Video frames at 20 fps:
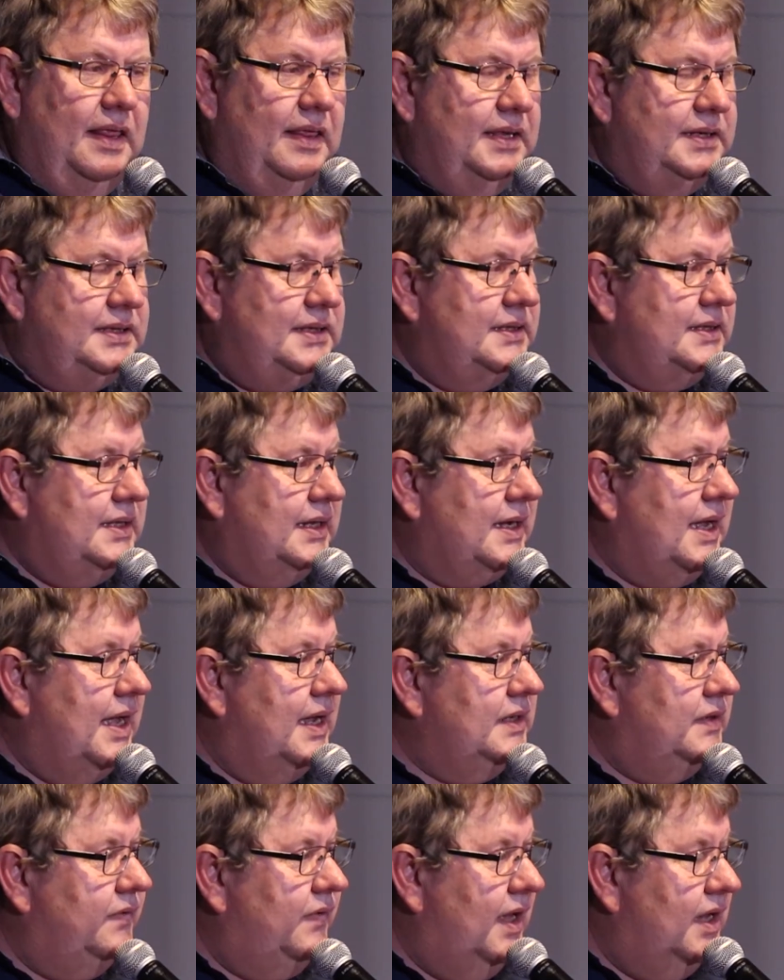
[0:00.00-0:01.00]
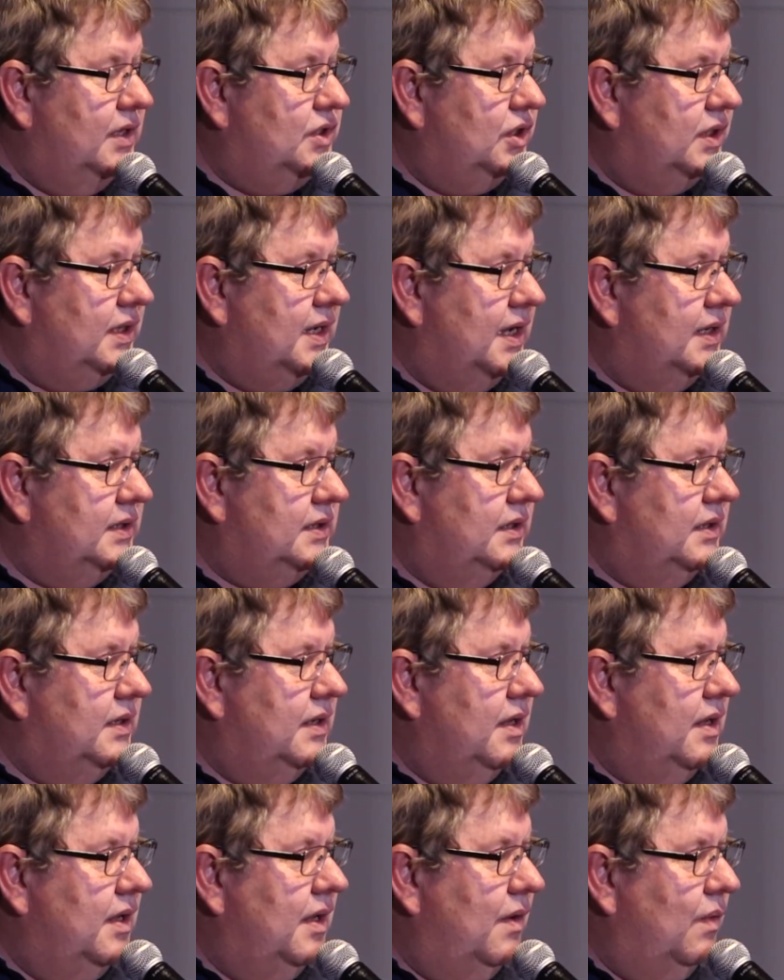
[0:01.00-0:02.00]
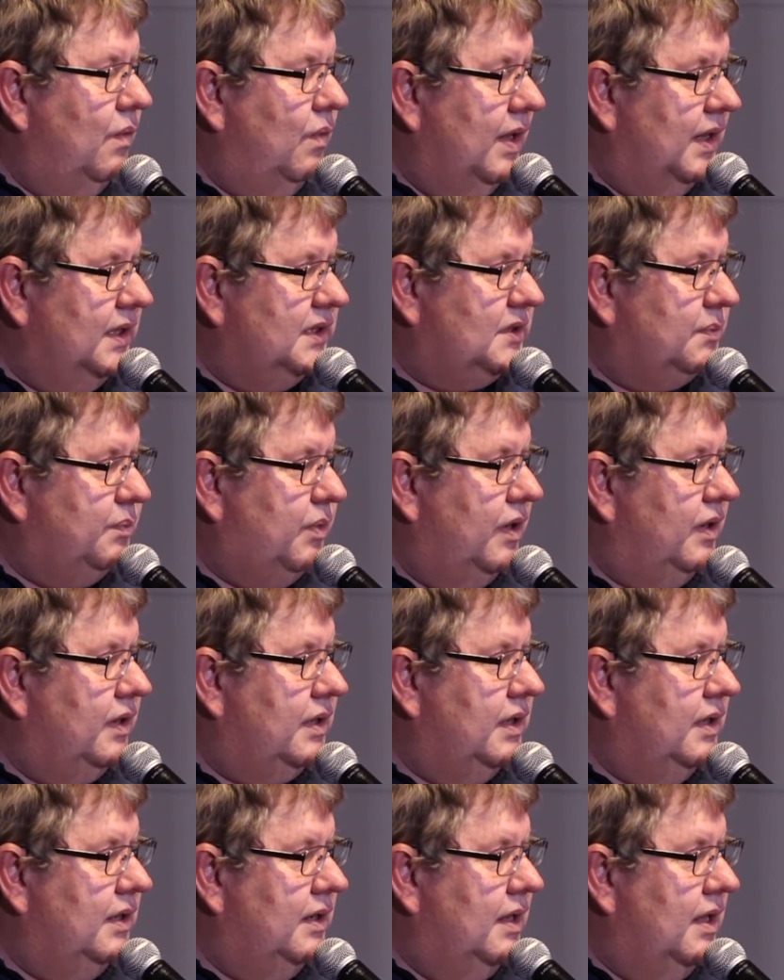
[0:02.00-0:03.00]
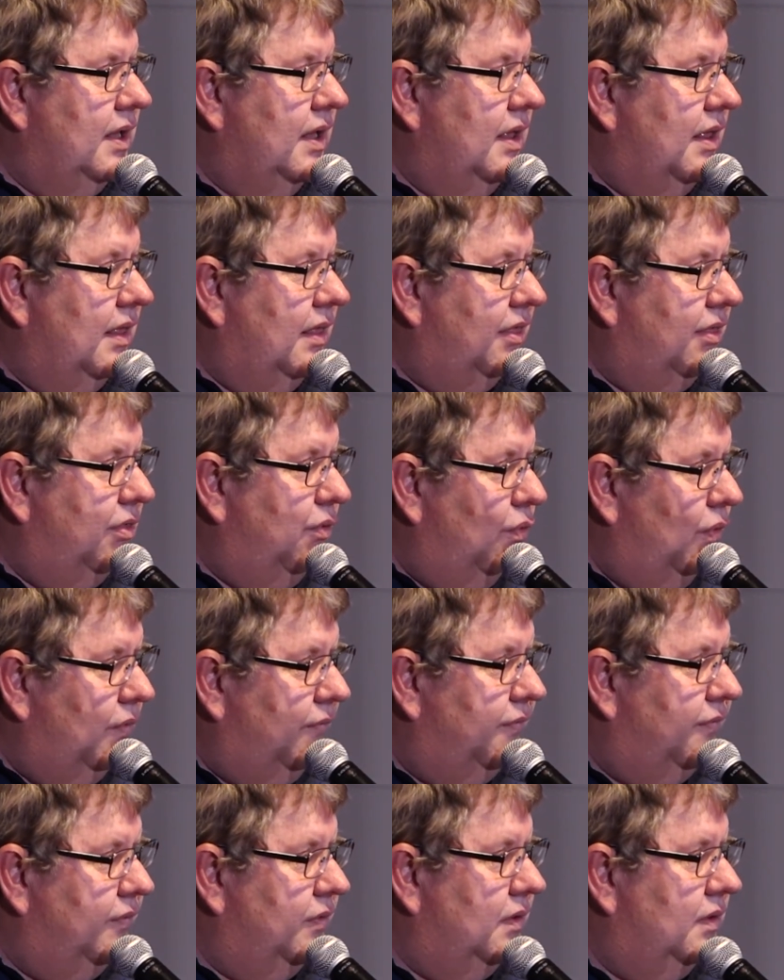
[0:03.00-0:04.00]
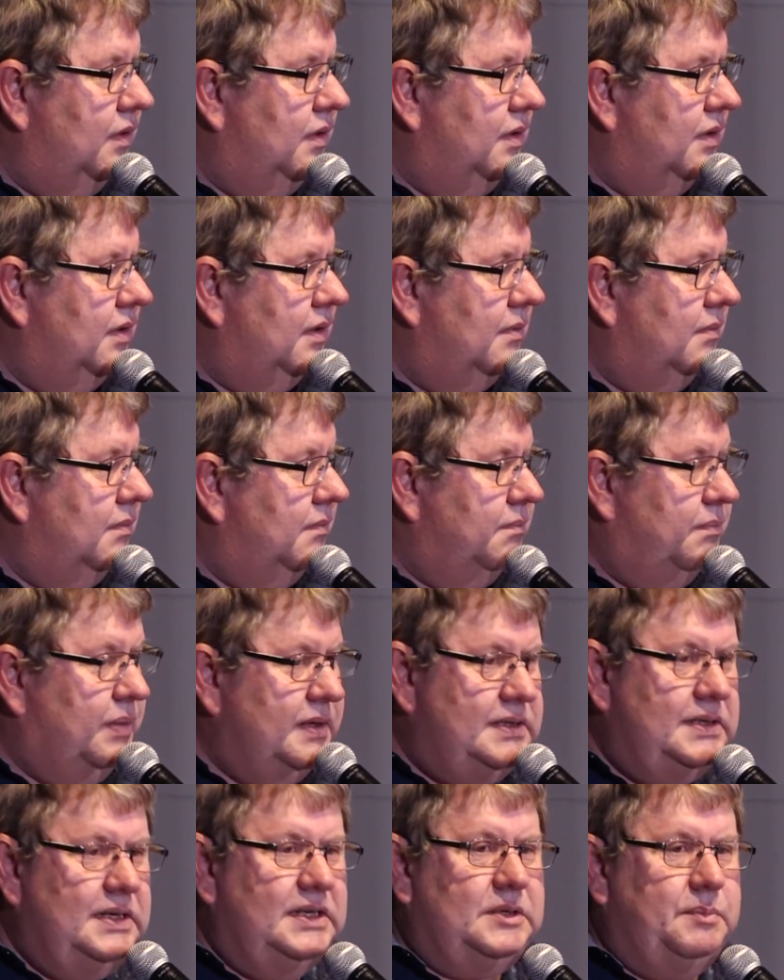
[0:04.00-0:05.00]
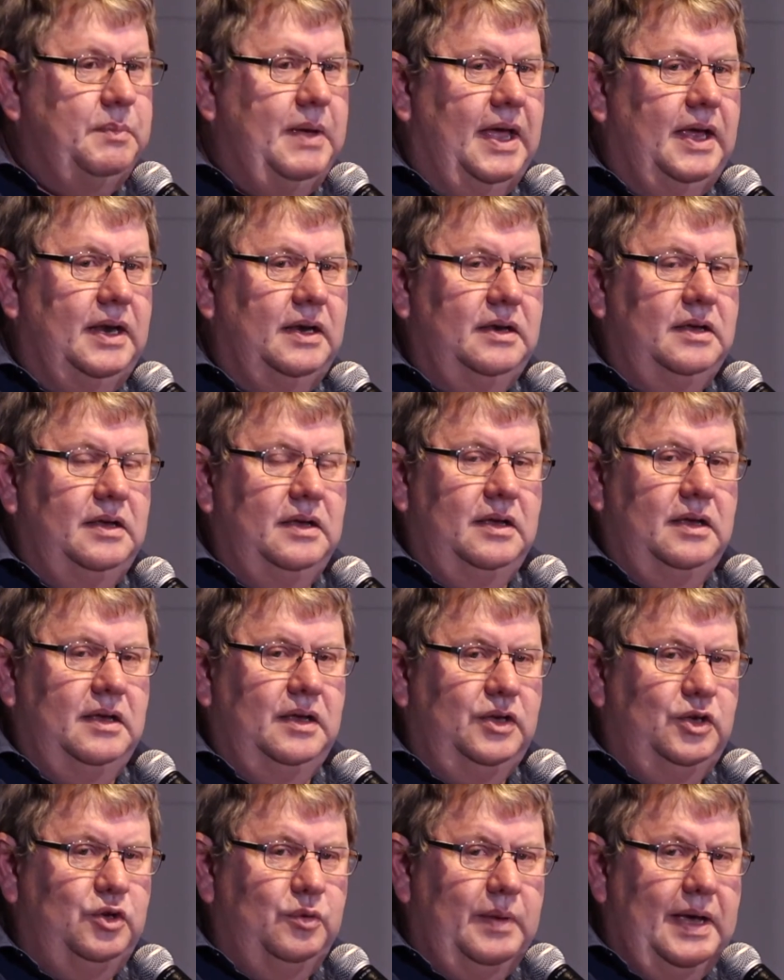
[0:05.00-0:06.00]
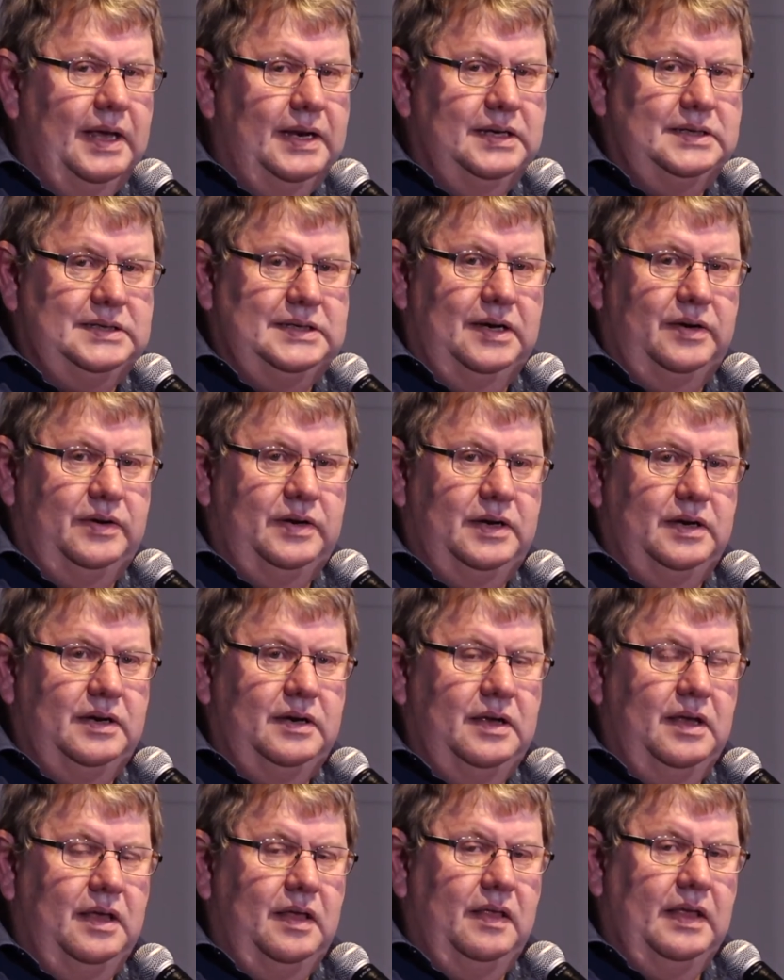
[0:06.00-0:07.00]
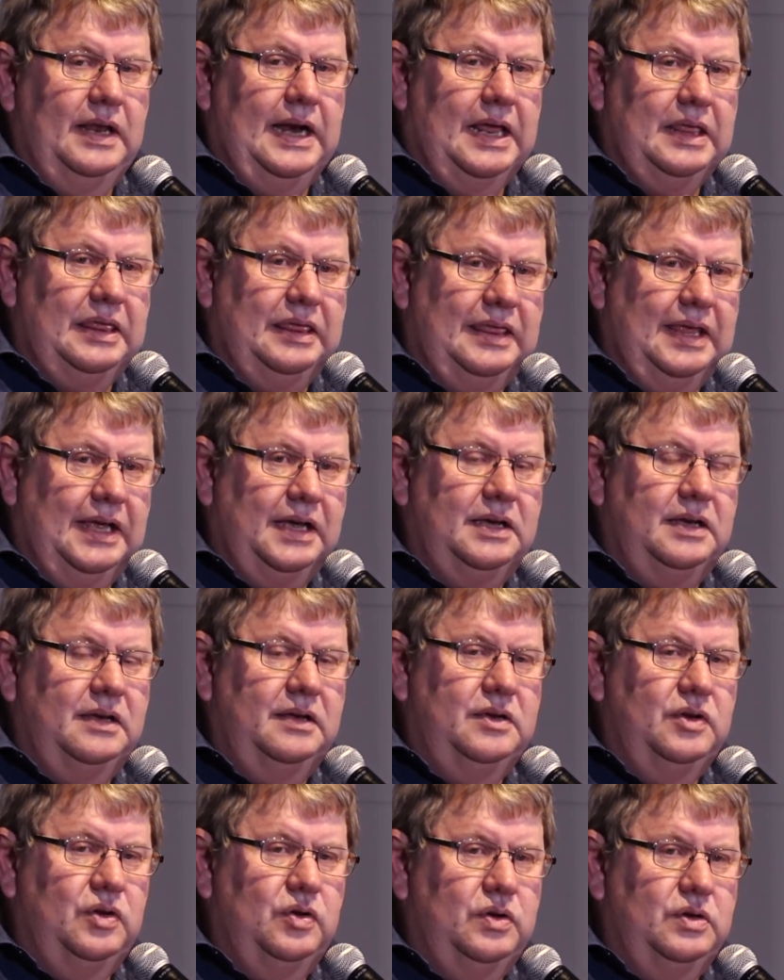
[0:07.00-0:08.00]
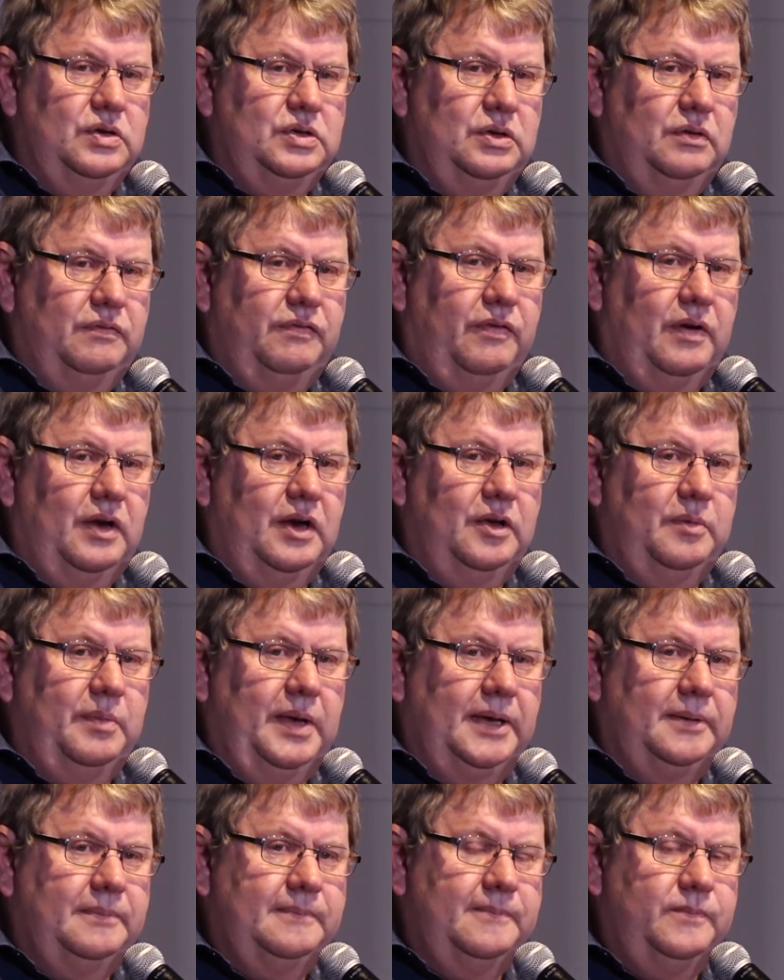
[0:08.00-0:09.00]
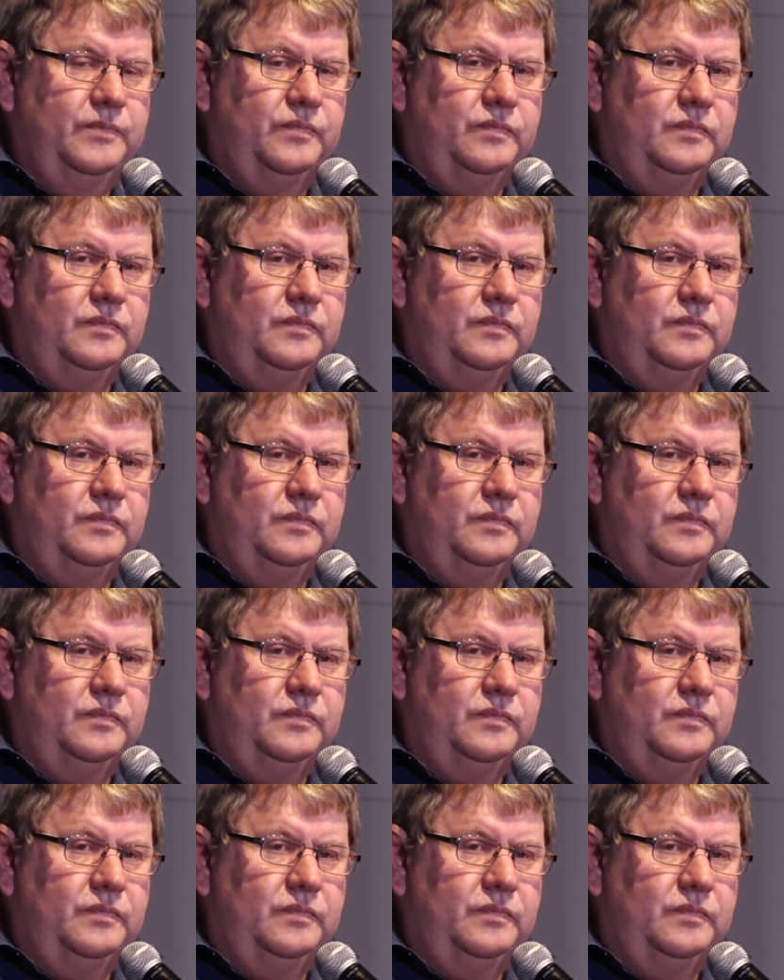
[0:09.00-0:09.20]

This is the kind of educated, well-spoken, thoughtful businessman, humanitarian, that I think should follow me.